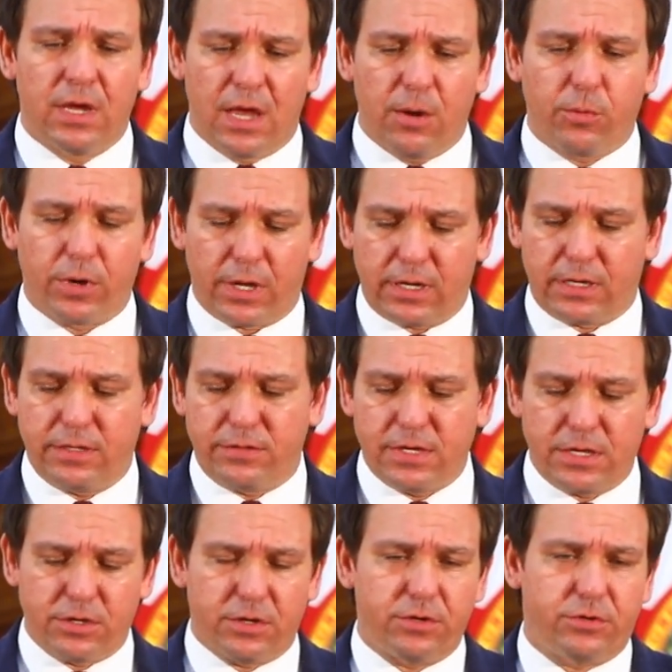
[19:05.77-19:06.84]
and we're going to
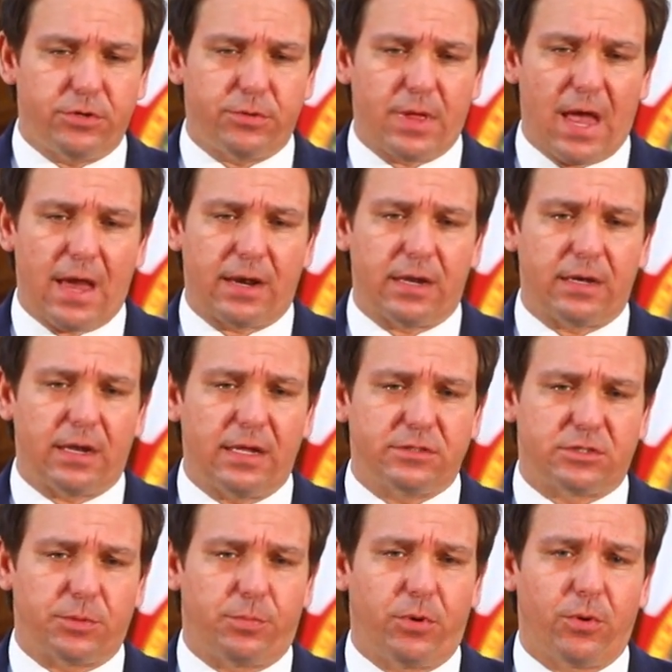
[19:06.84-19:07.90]
continue to do that and,
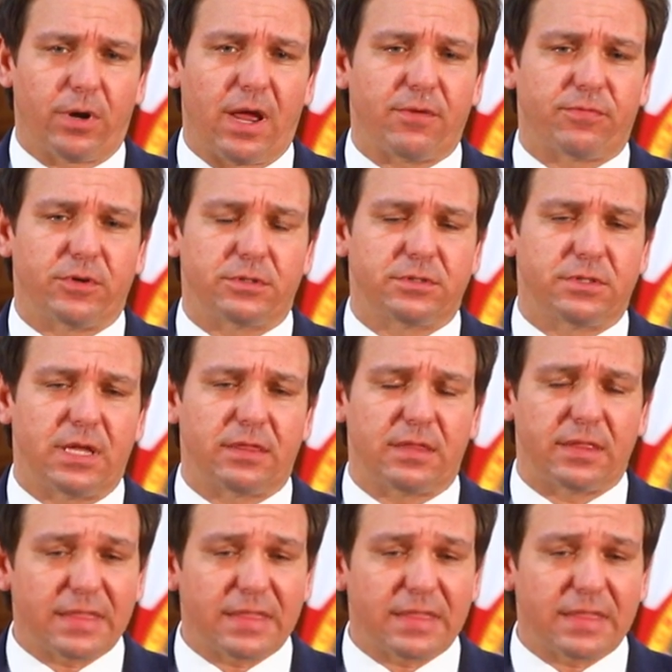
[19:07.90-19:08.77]
and support efforts that,